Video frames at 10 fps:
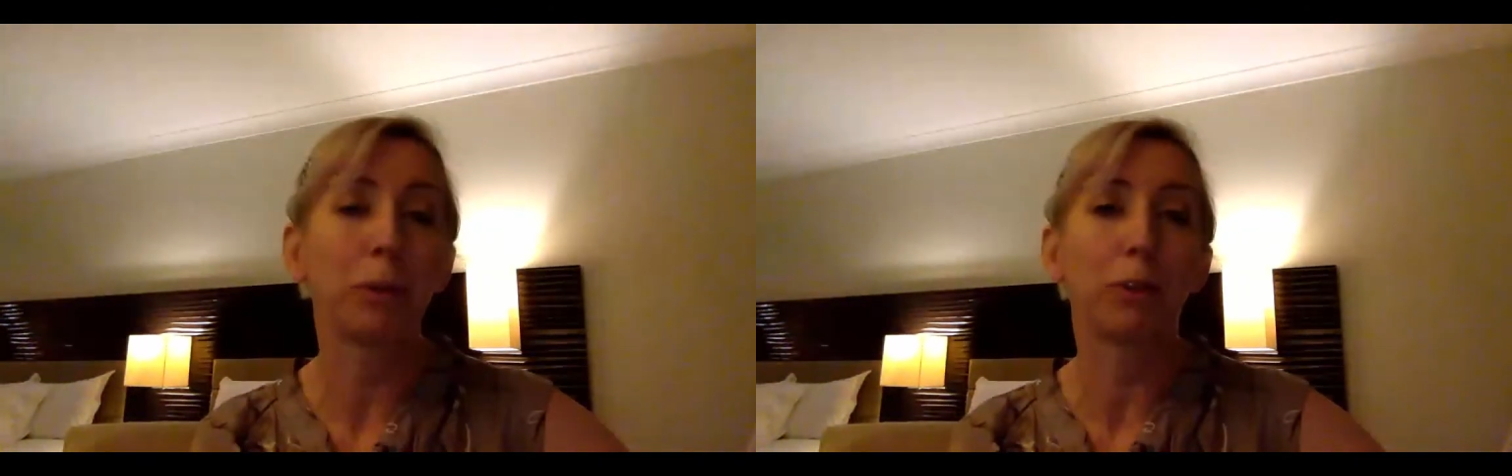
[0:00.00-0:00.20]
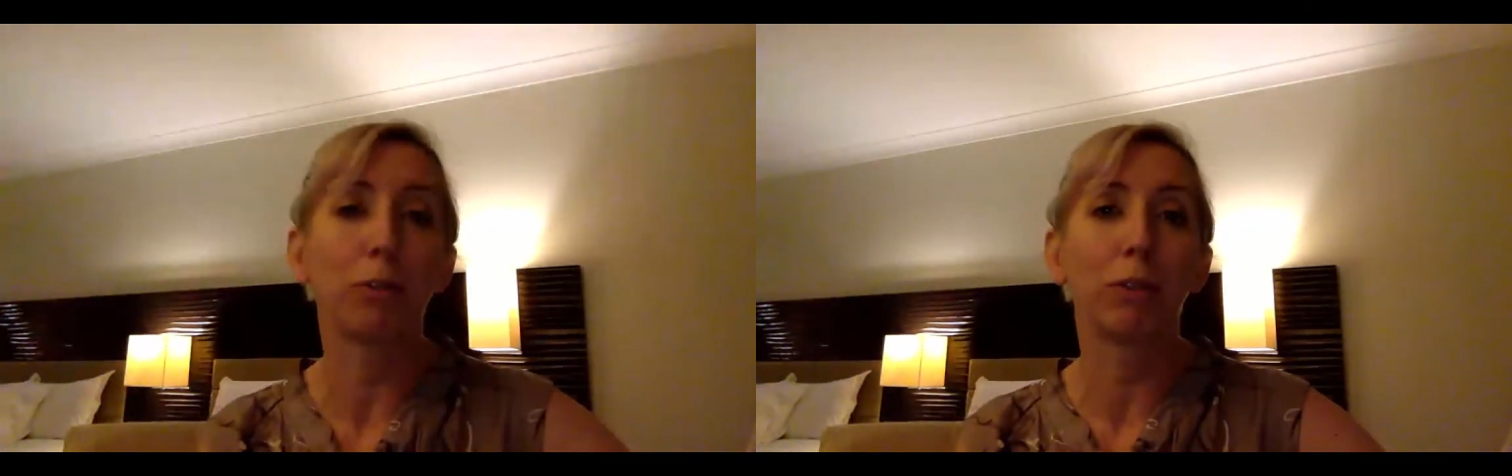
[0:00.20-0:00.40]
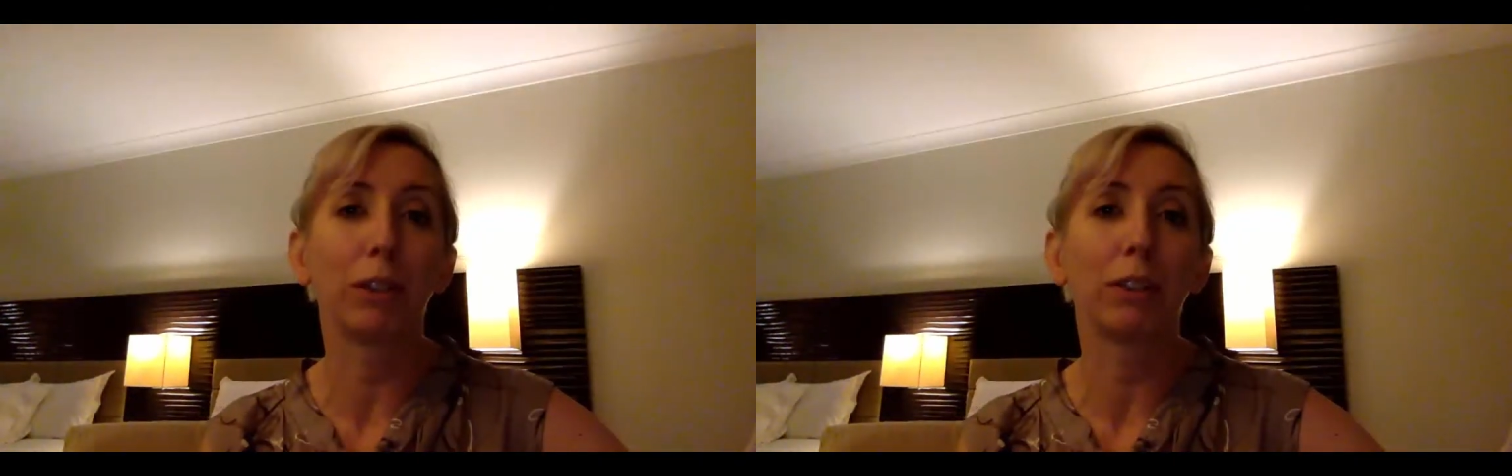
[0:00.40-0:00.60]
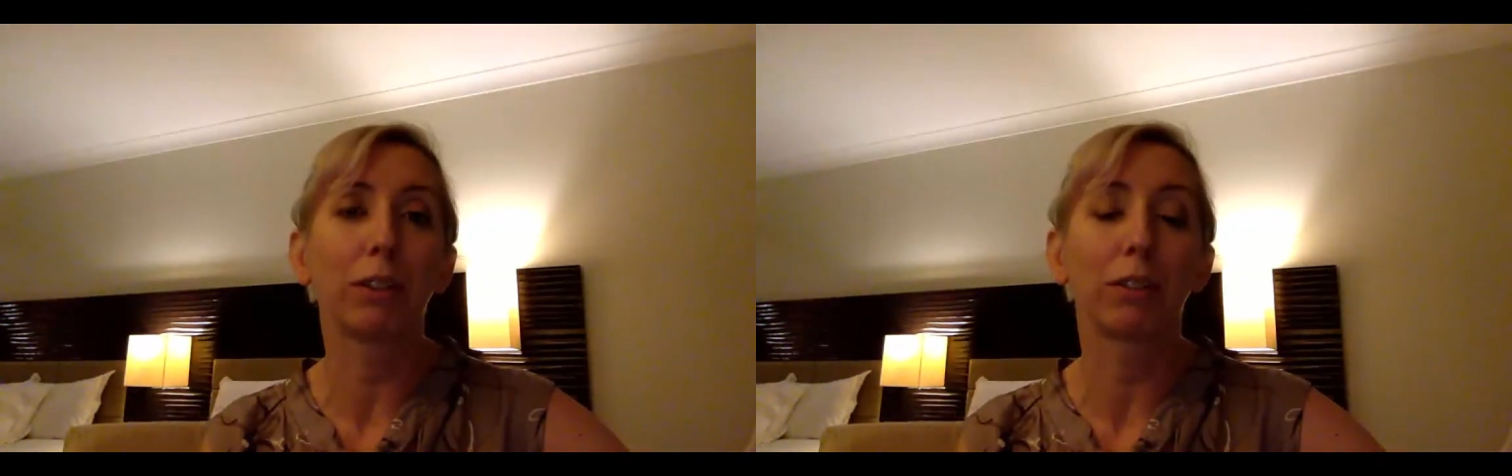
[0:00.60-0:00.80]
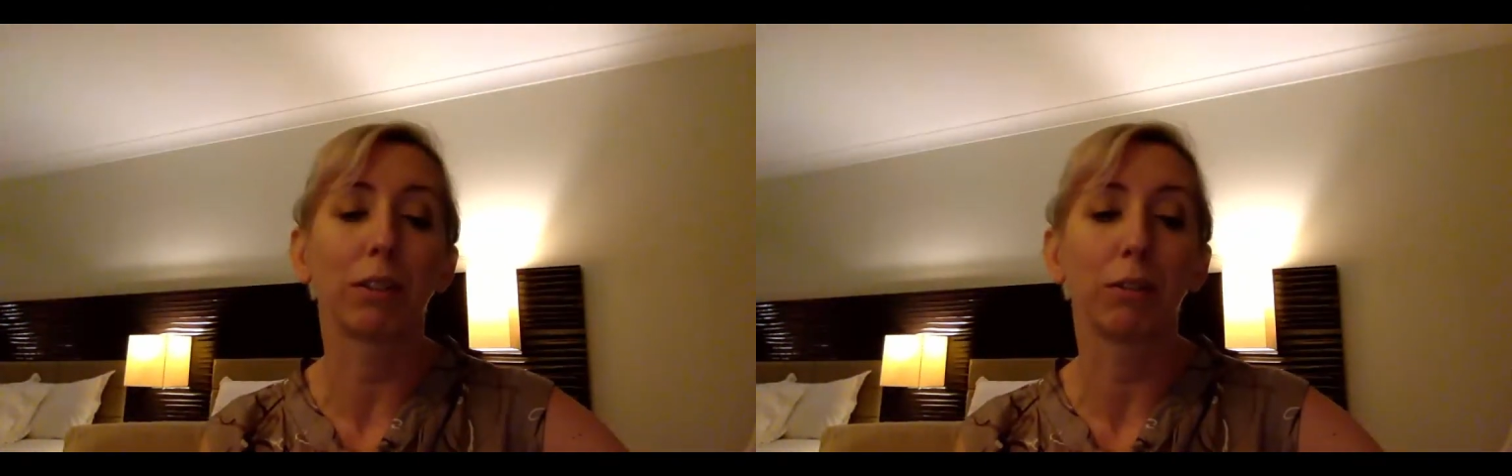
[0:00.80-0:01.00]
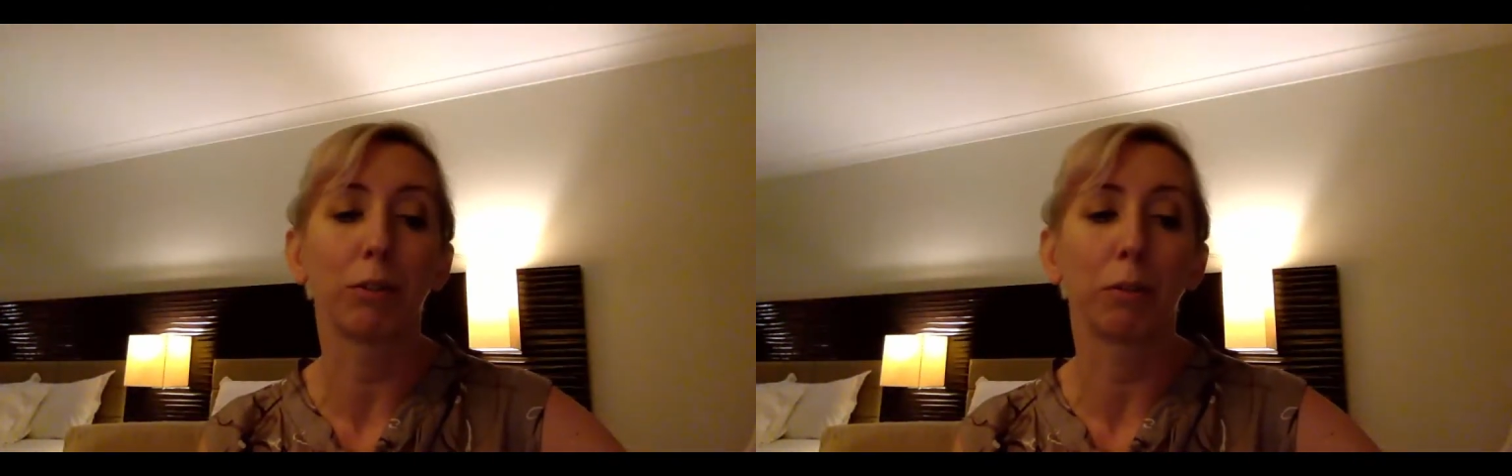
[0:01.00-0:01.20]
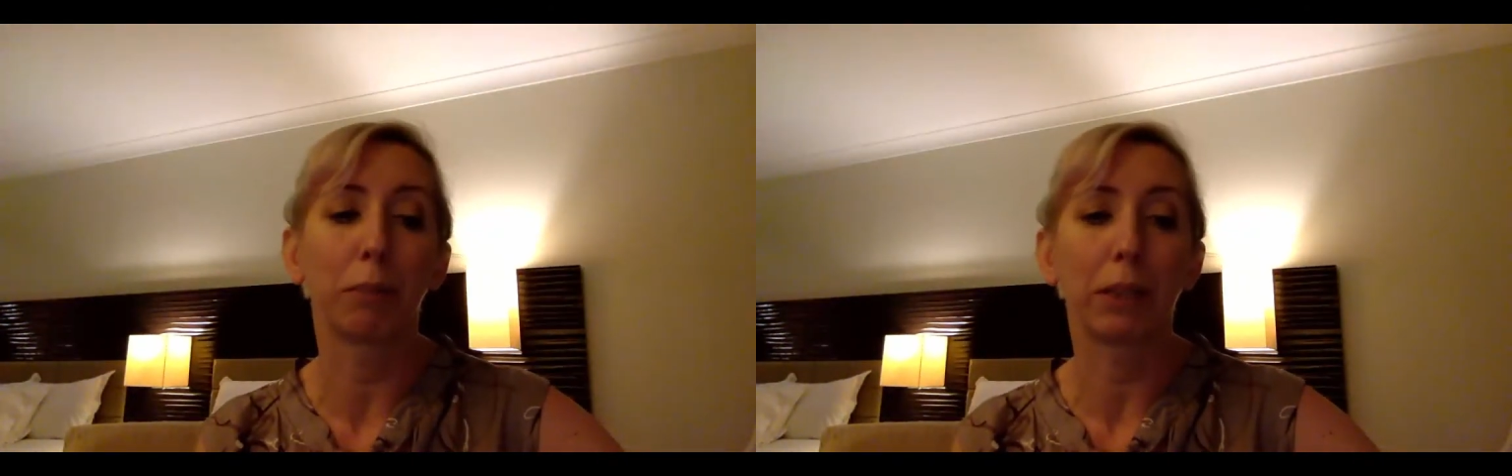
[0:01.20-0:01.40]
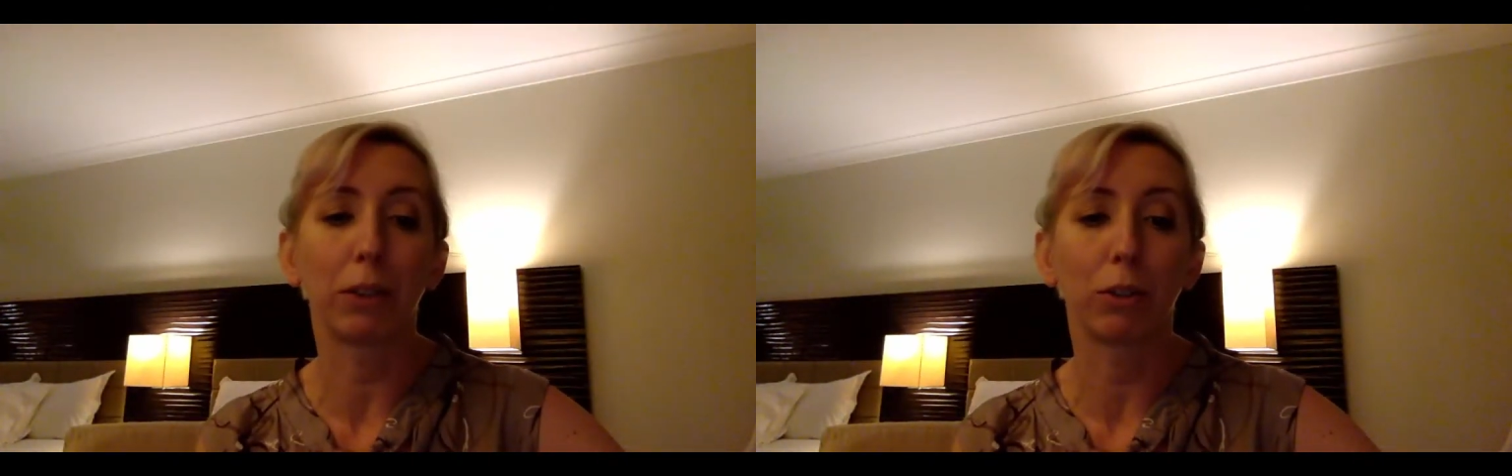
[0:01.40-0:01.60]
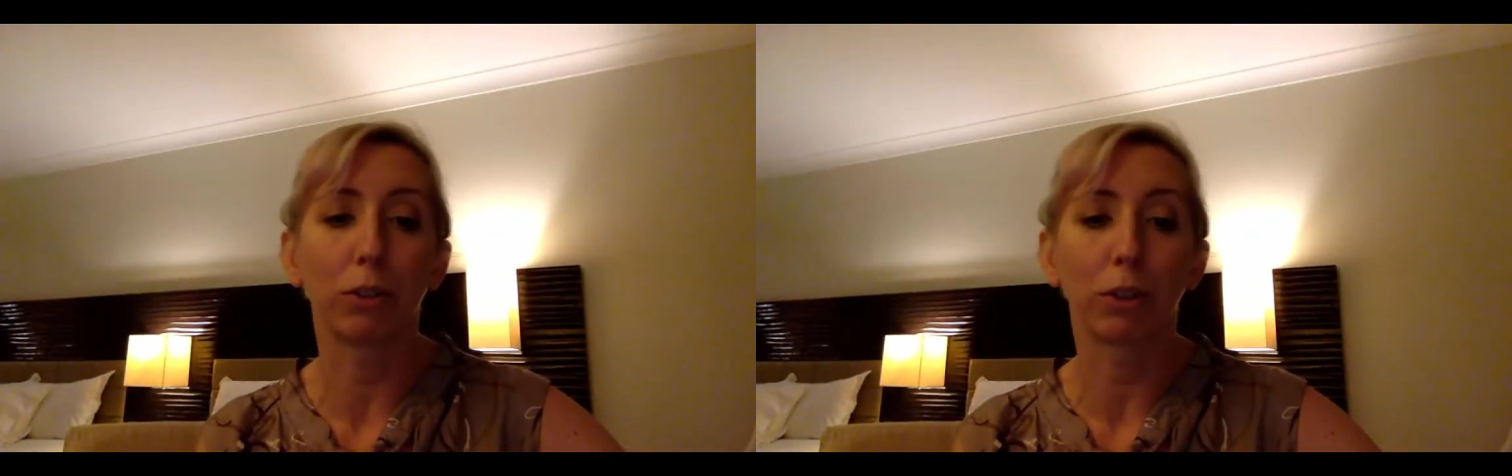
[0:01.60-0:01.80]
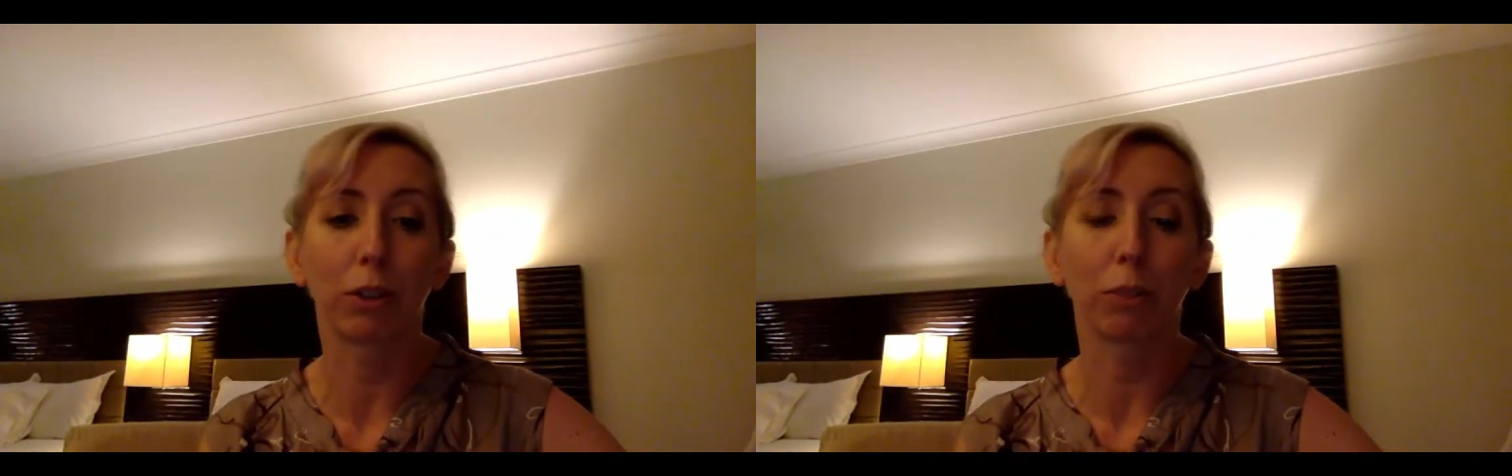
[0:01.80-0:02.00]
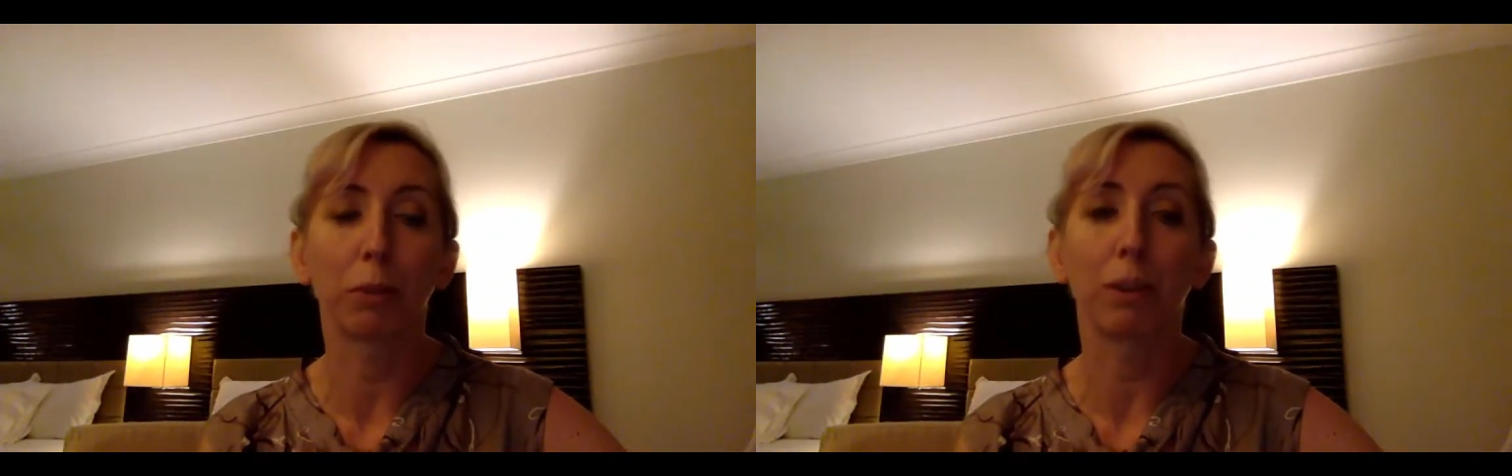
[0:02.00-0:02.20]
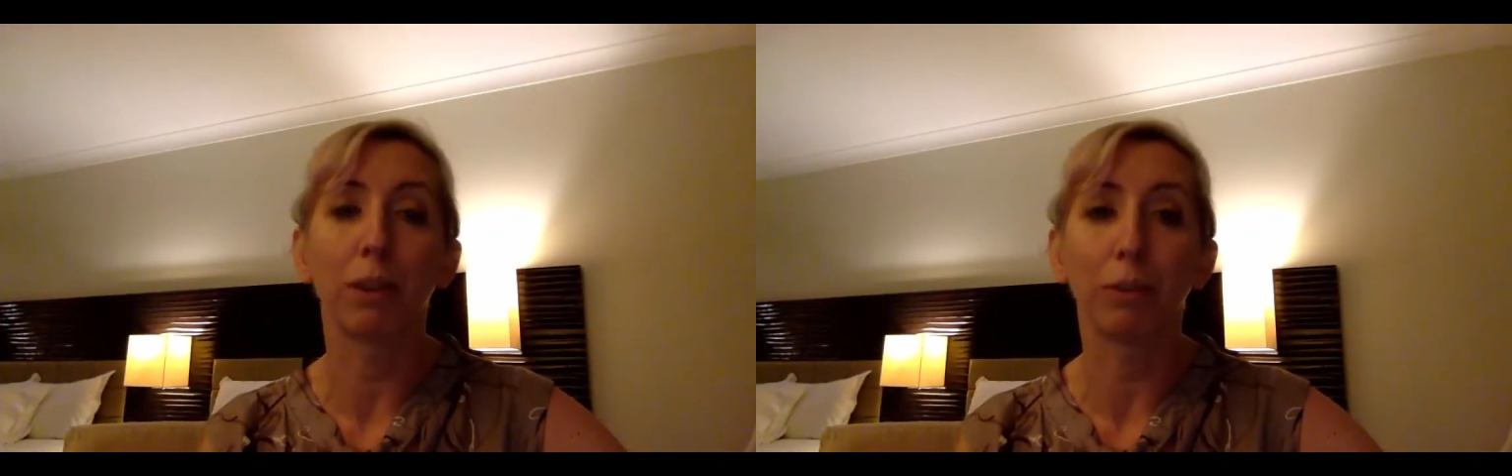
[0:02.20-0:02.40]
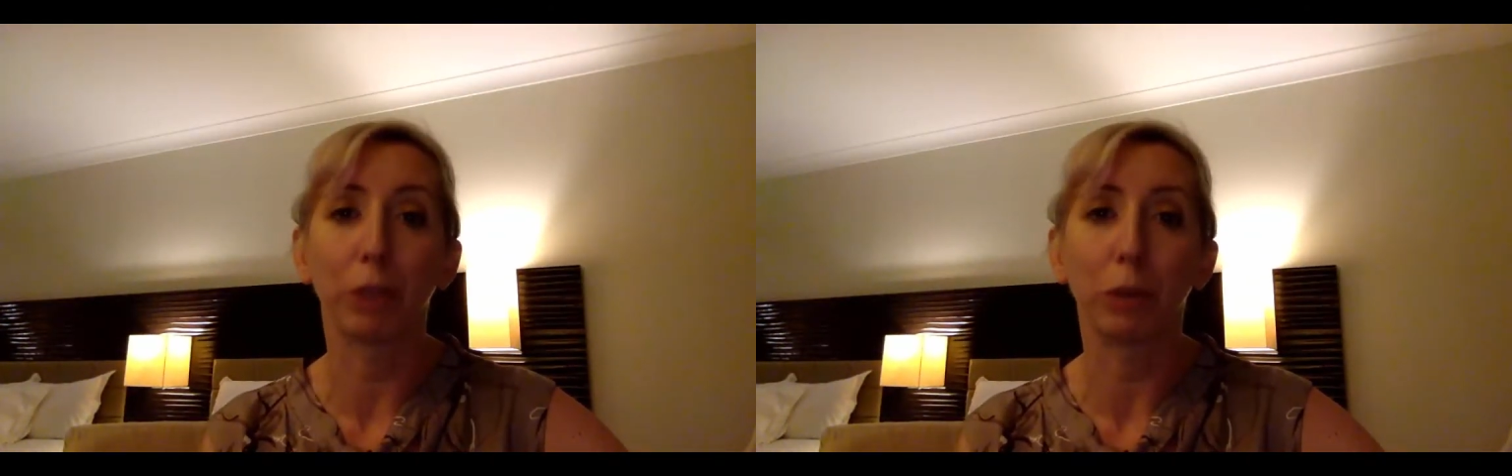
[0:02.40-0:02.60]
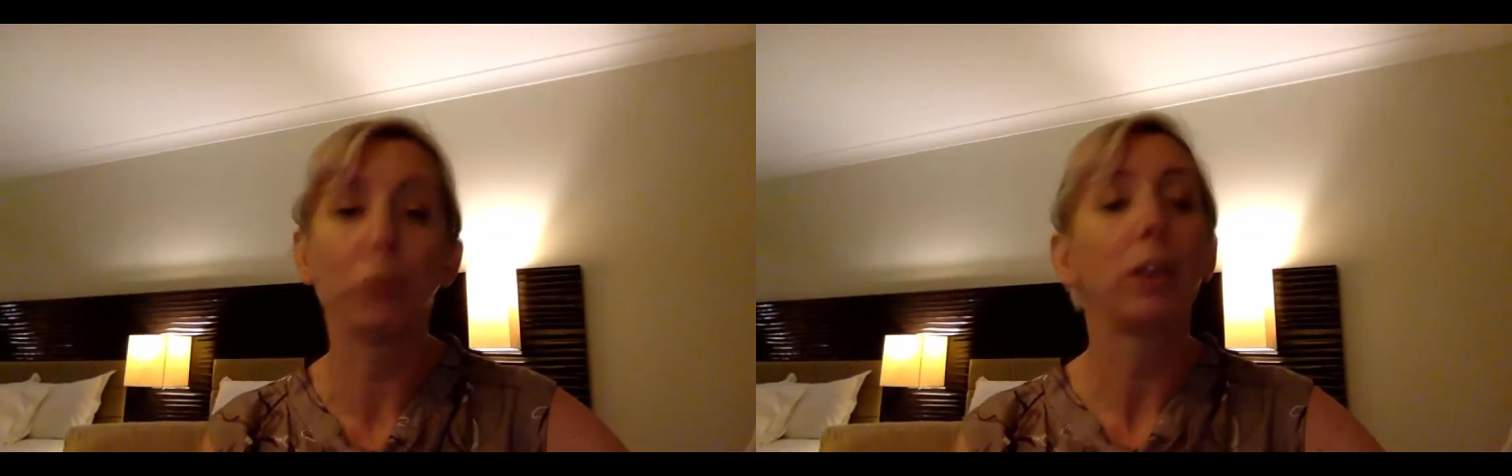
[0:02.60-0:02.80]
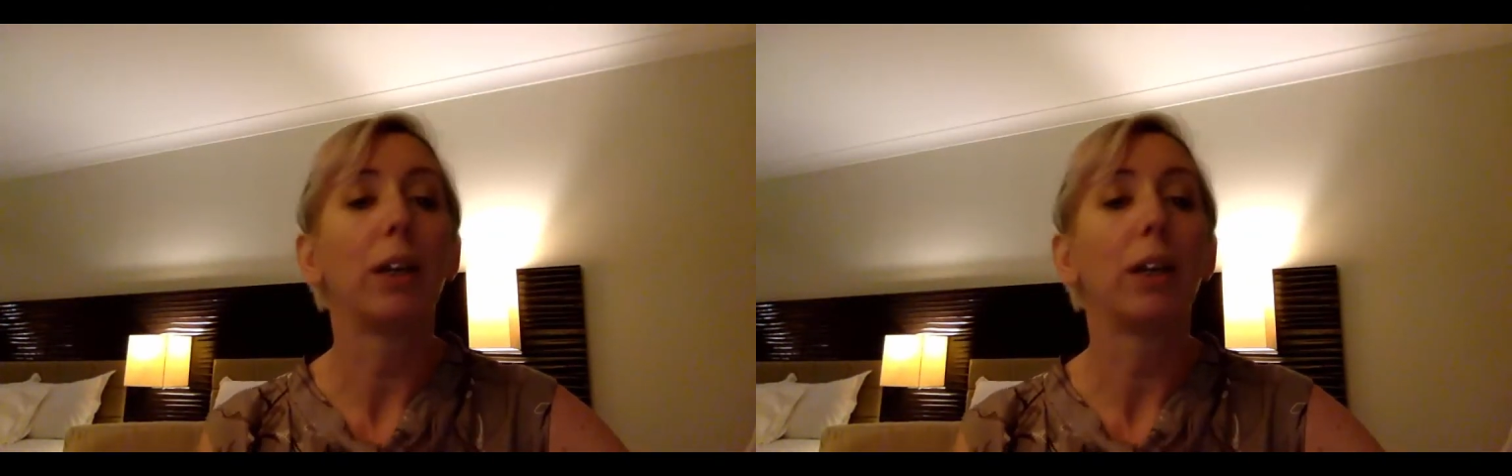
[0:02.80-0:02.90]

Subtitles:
and do really good stuff and make your customers love you,